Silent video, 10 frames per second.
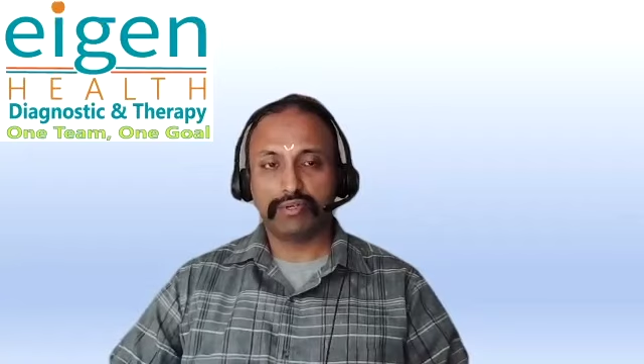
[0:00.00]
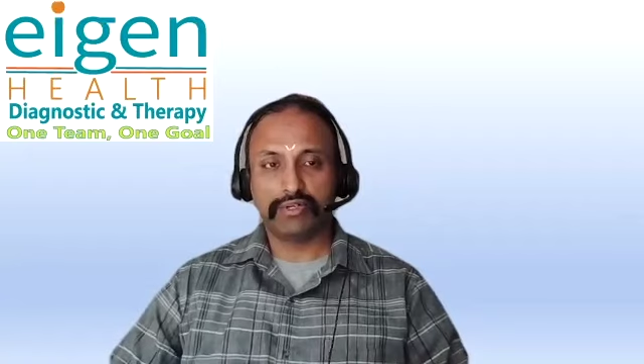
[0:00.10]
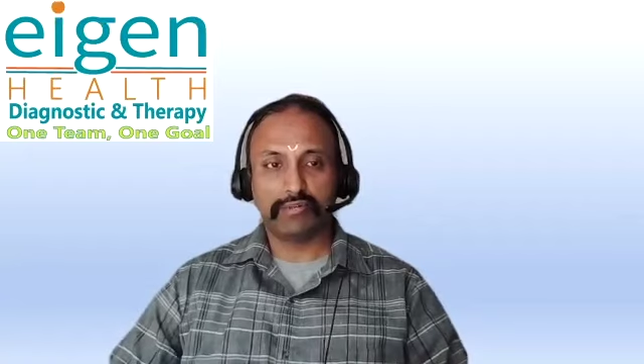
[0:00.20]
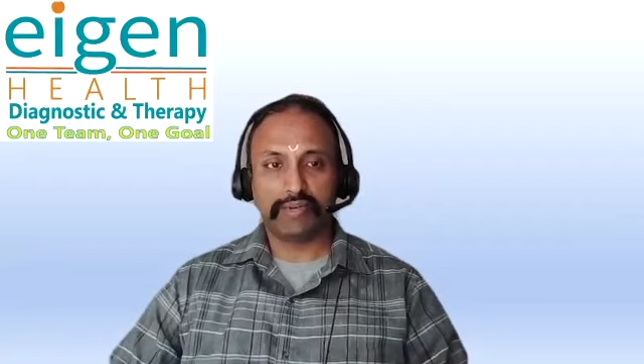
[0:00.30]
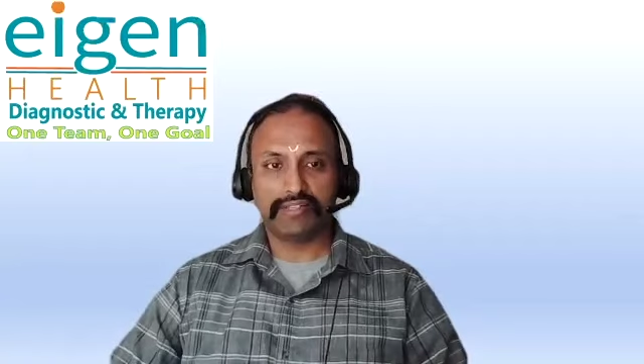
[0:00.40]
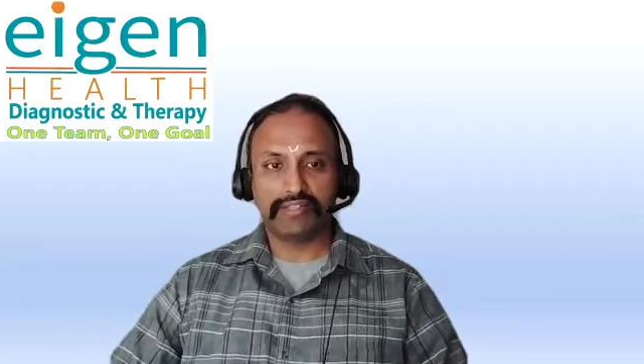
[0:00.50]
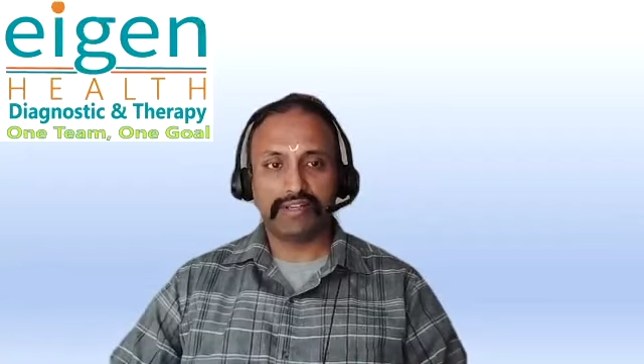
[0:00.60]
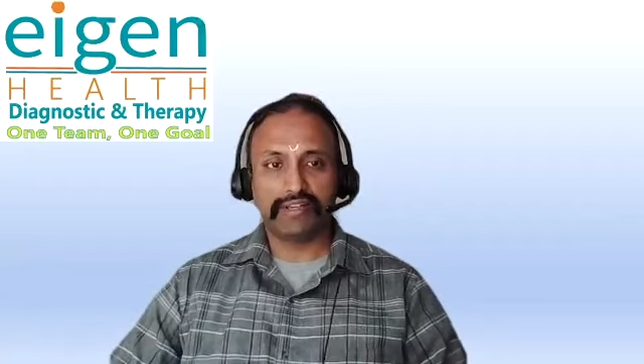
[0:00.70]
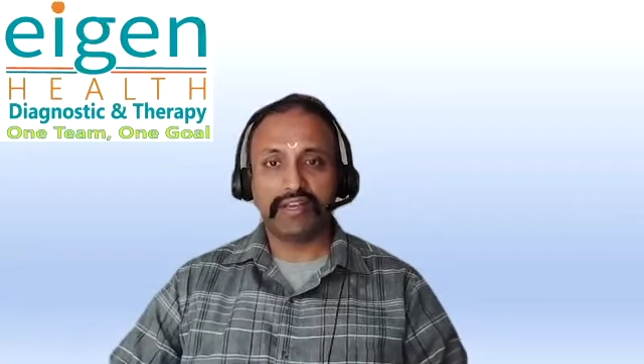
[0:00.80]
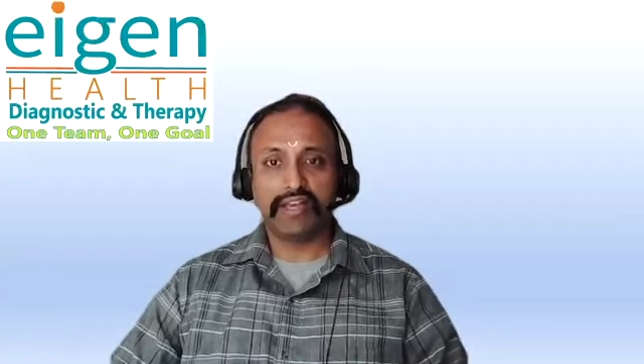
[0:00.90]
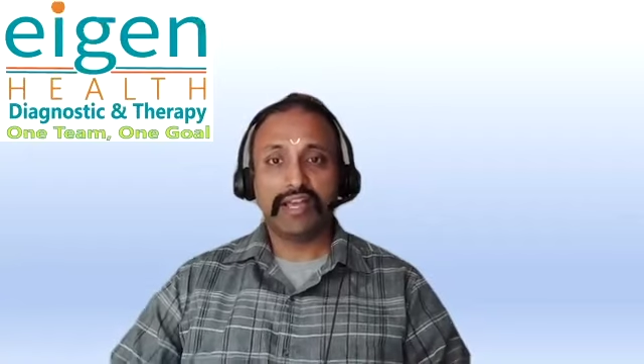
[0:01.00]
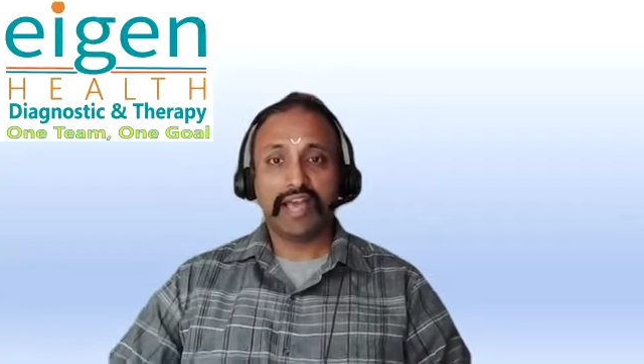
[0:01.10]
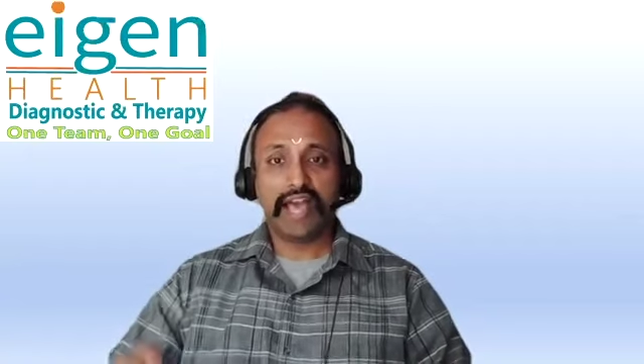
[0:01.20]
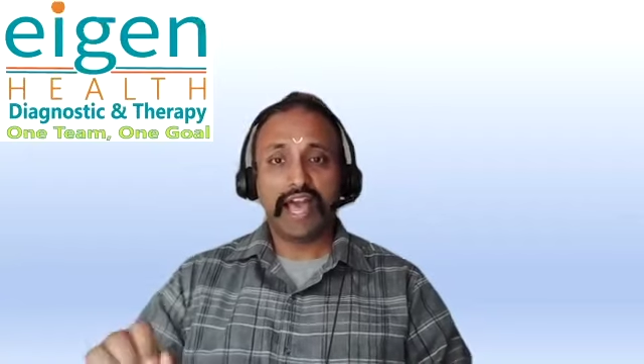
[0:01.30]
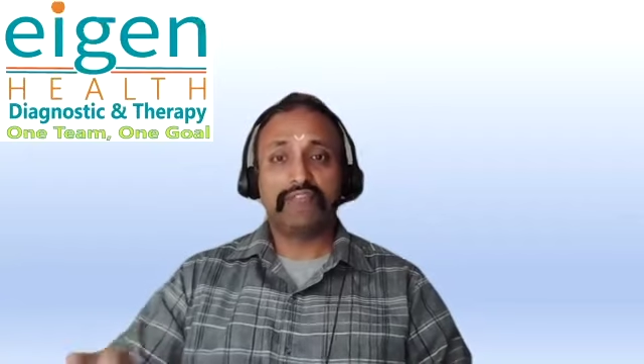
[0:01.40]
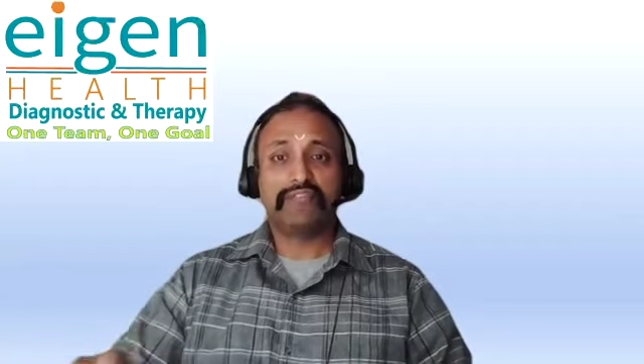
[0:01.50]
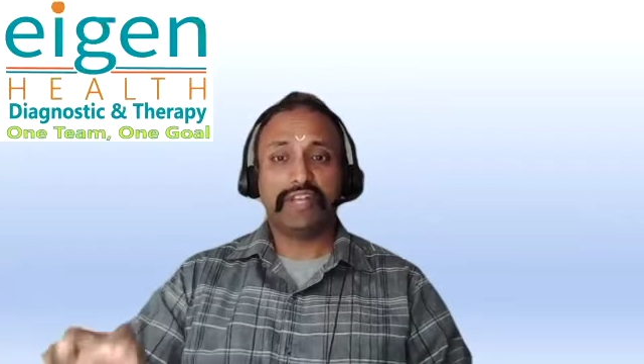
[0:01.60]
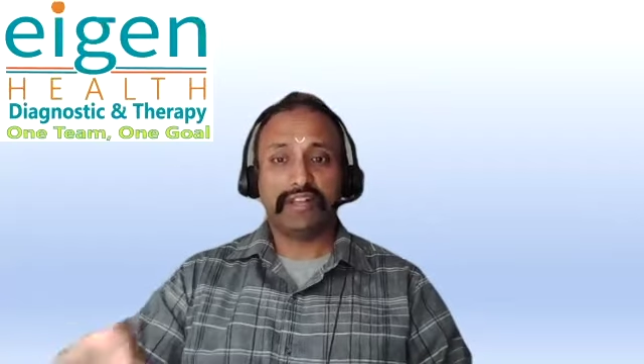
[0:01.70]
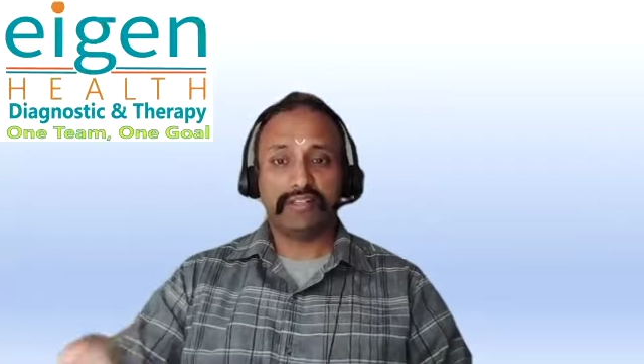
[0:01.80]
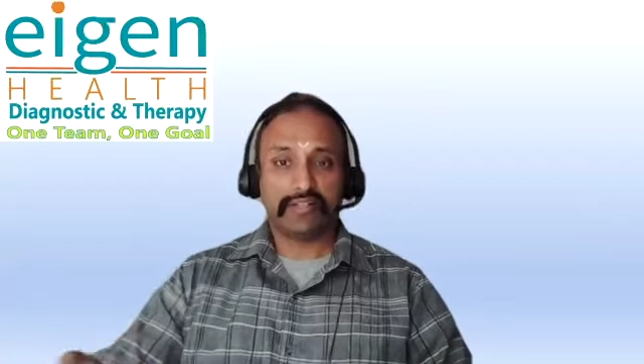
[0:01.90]
to basically have
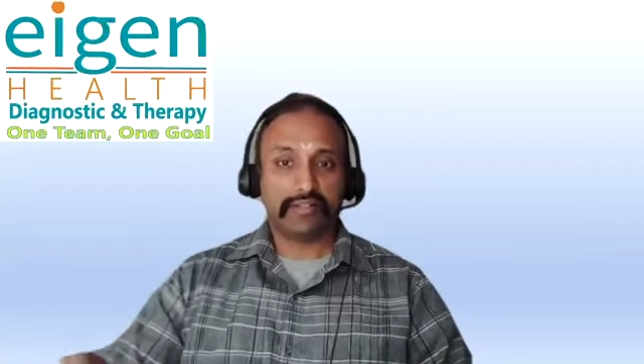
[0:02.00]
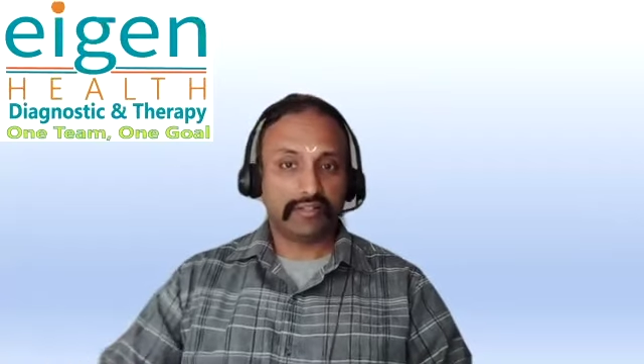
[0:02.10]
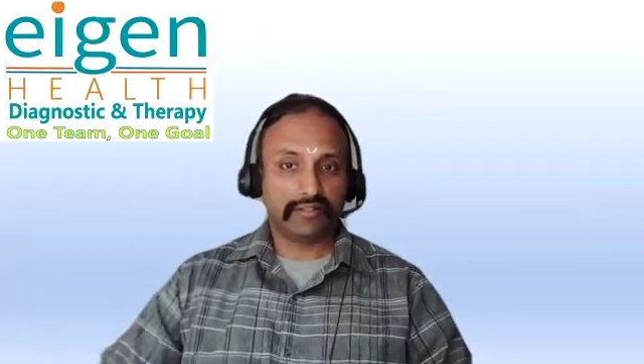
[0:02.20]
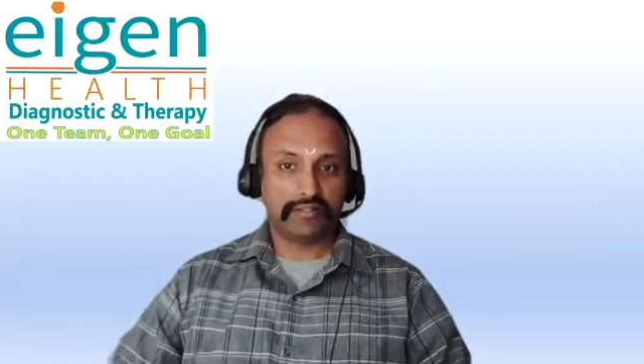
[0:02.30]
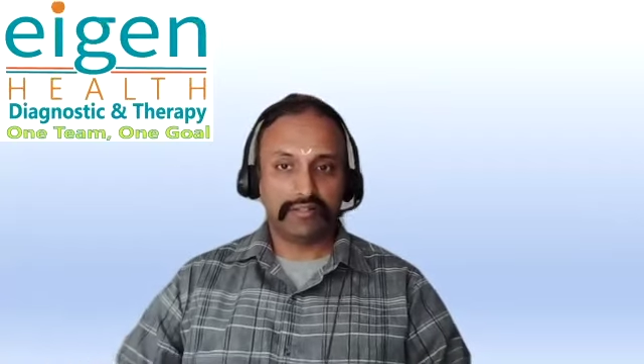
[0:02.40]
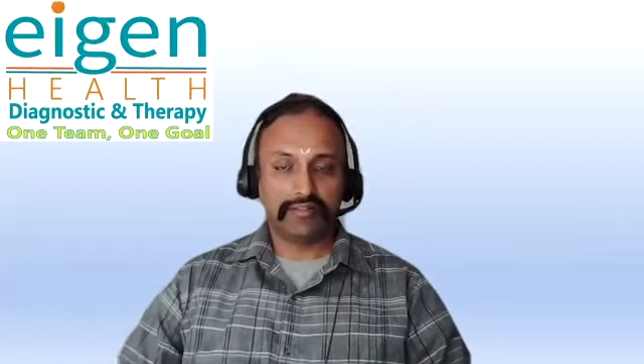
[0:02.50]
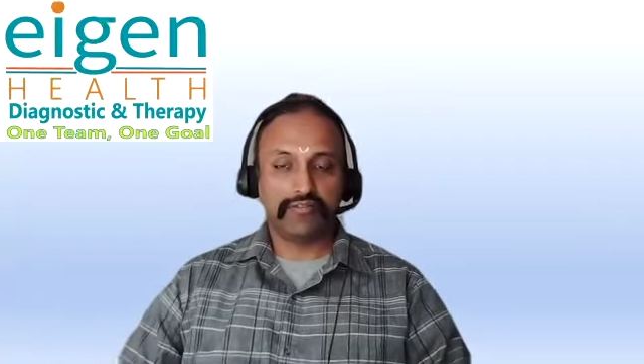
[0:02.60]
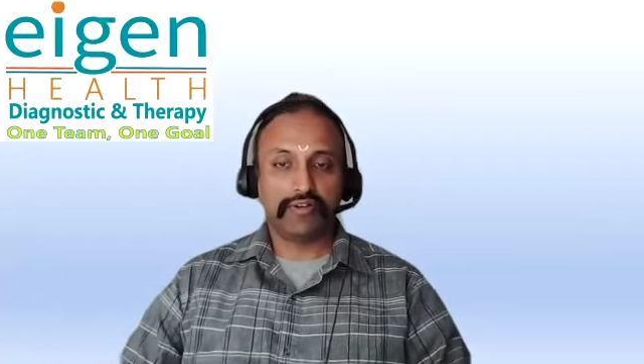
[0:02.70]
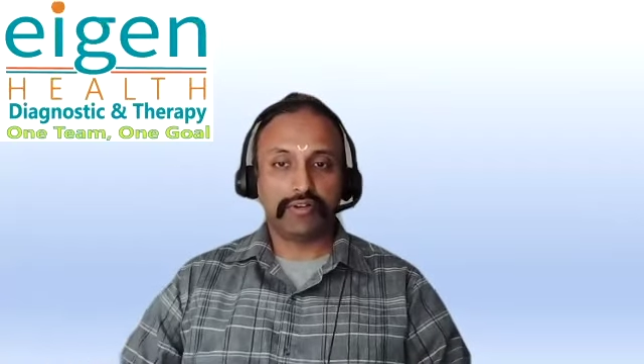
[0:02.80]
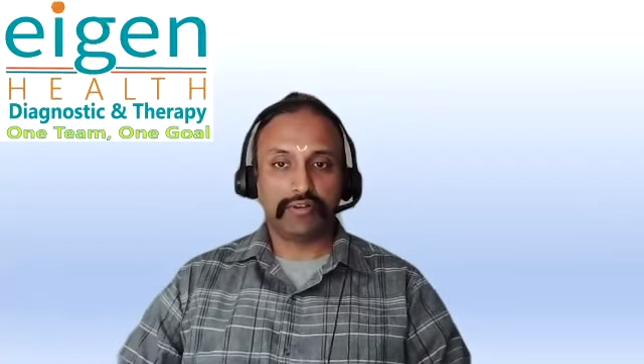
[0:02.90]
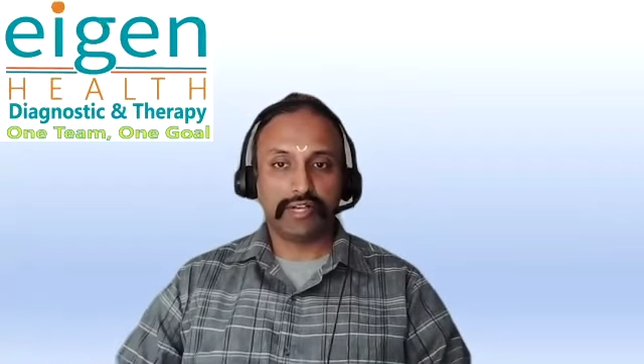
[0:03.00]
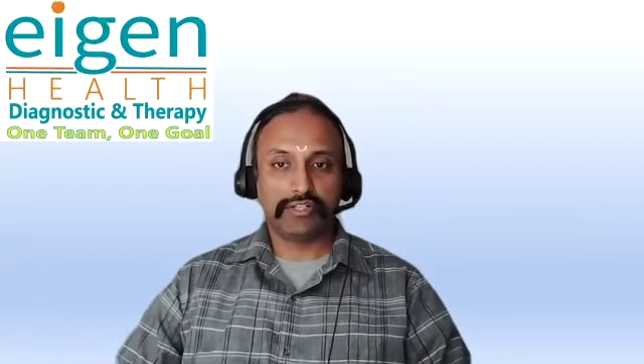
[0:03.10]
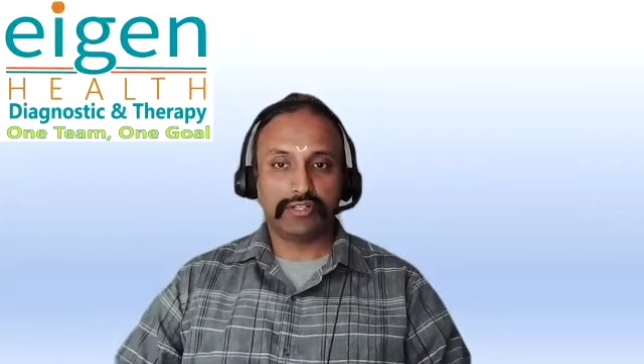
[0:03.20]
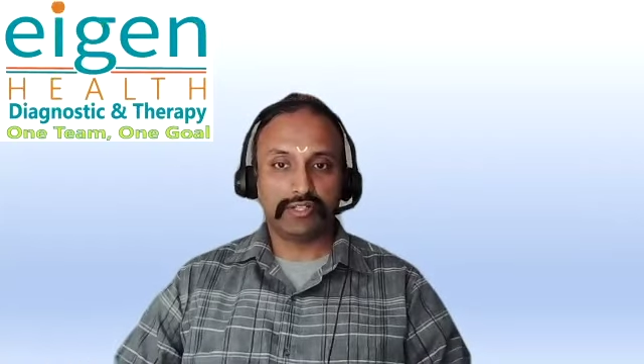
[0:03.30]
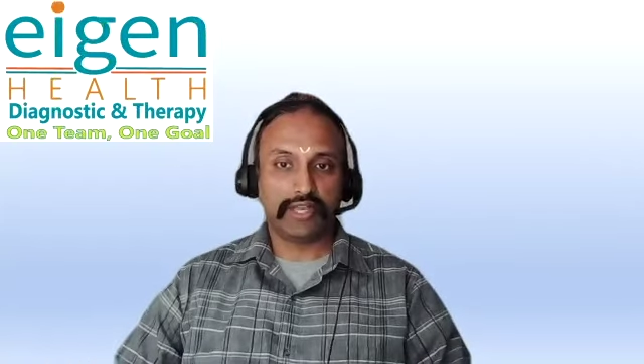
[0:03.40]
data centers in these different locations.